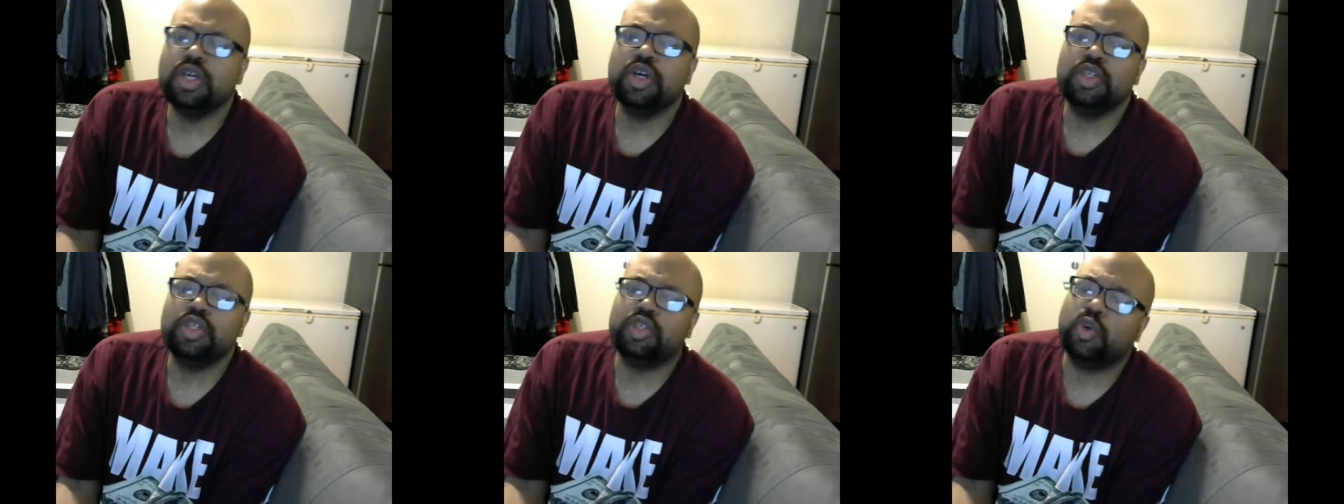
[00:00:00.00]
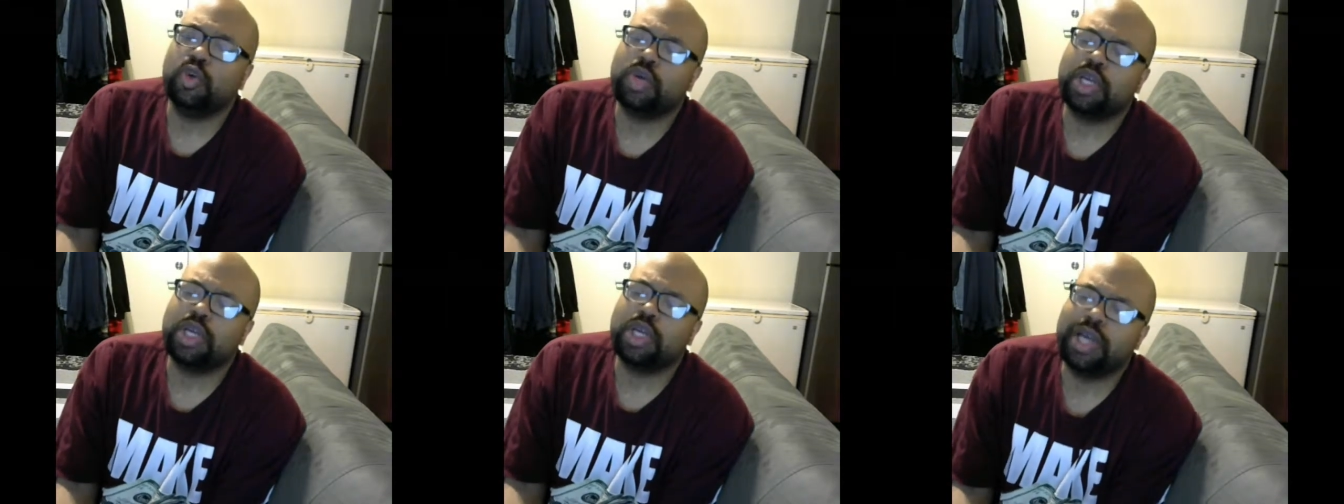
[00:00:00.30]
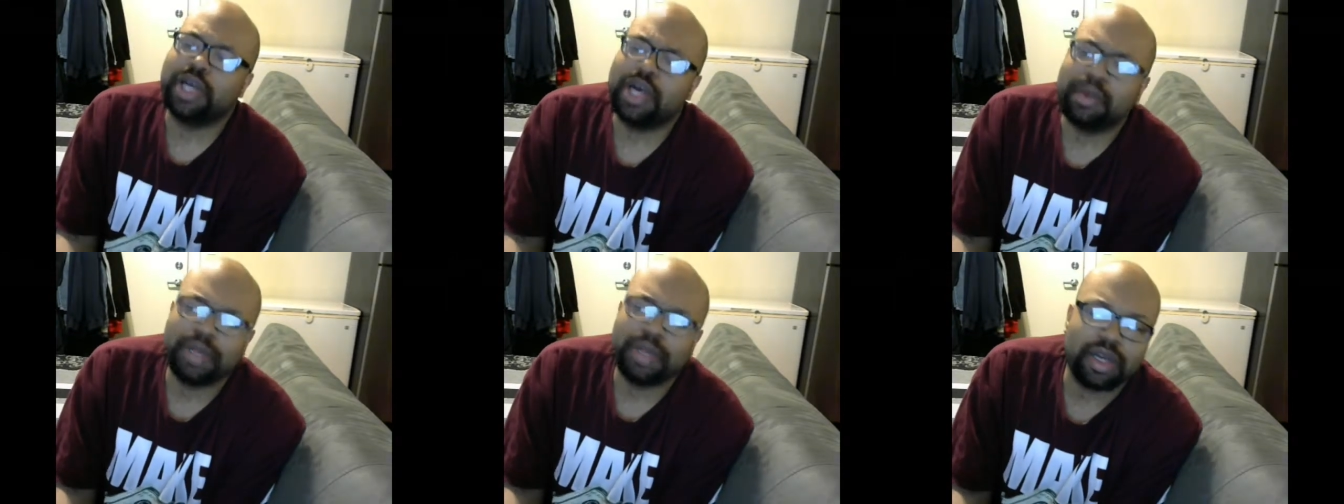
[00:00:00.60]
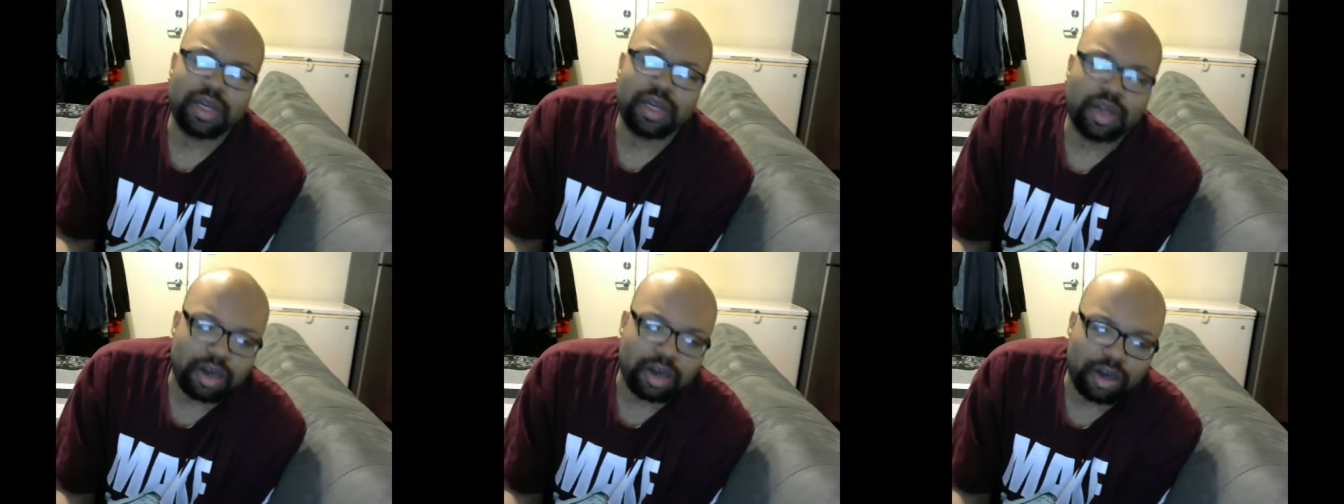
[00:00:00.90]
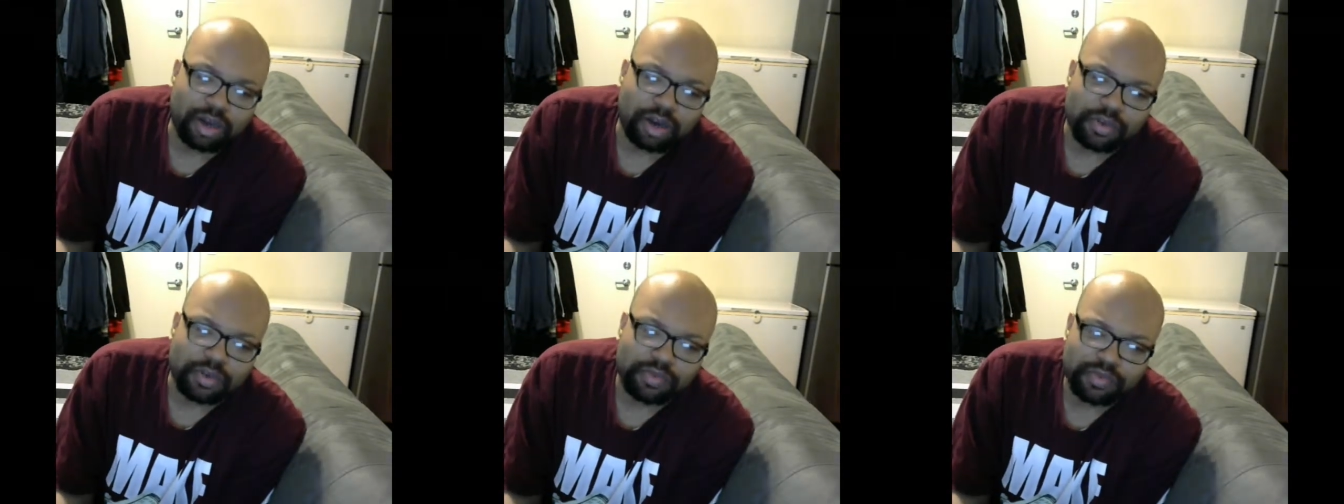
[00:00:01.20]
So coming
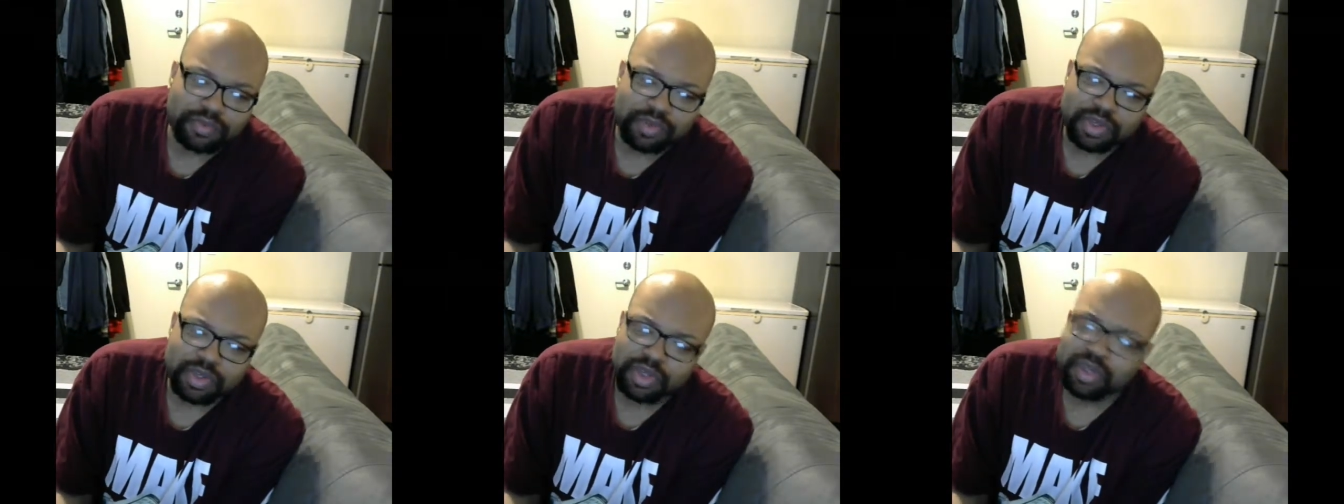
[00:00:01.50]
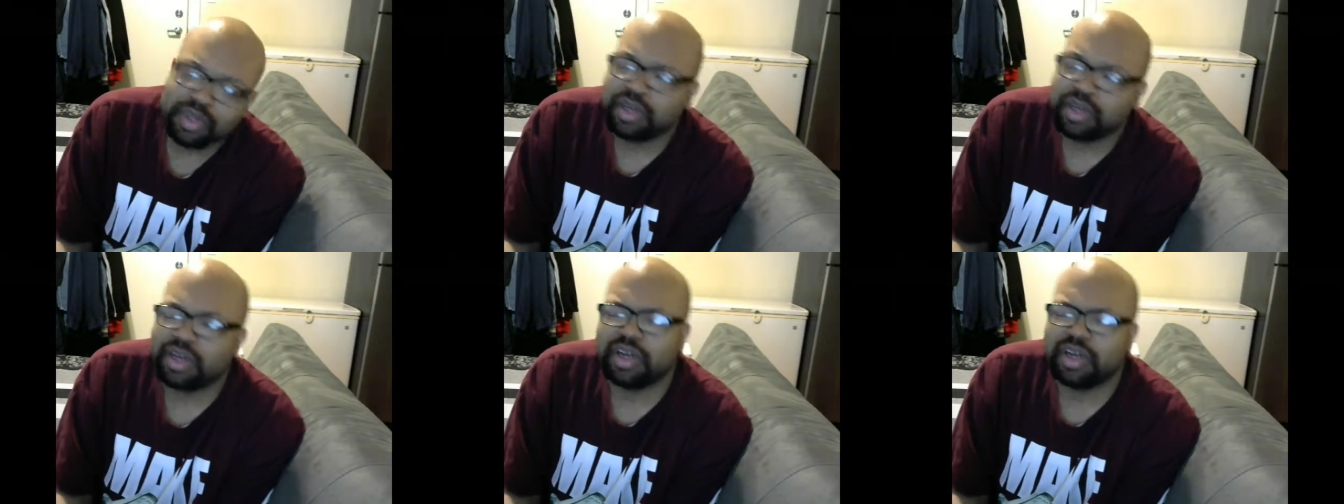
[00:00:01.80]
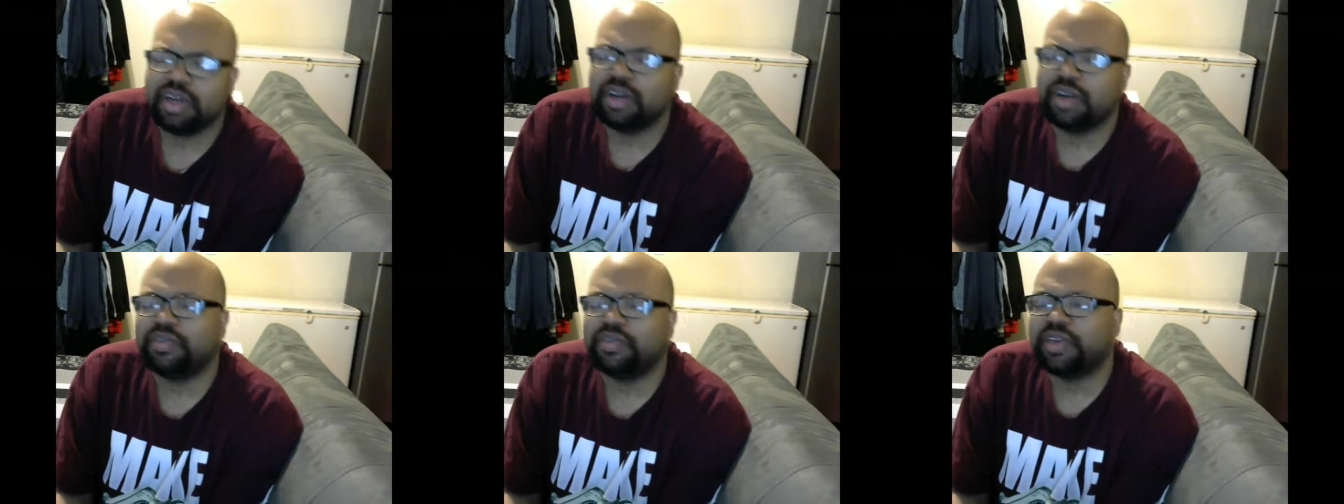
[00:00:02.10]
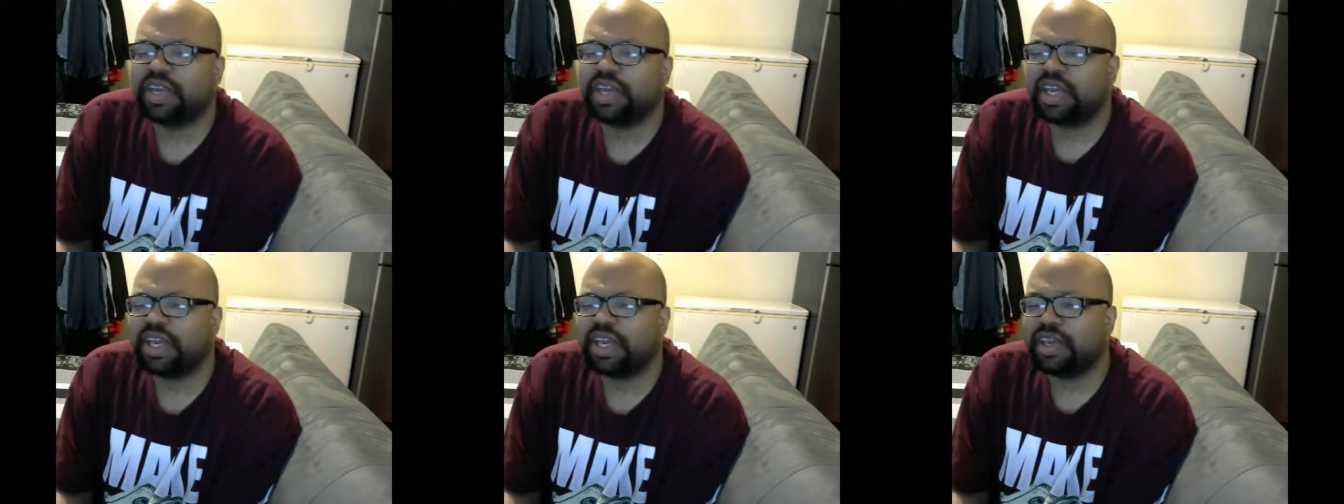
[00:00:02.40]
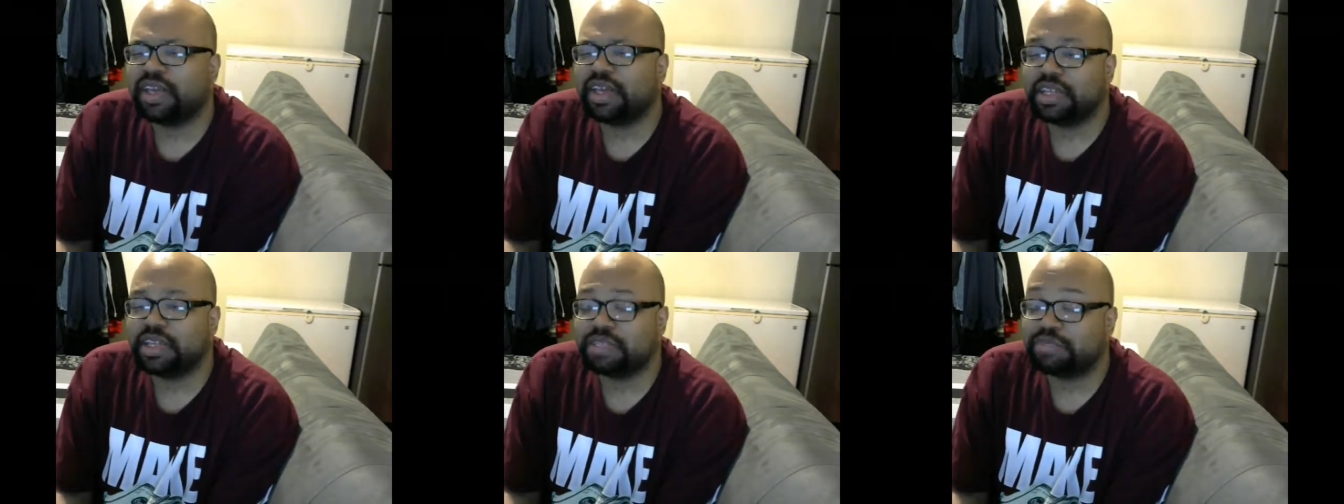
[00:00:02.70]
off of a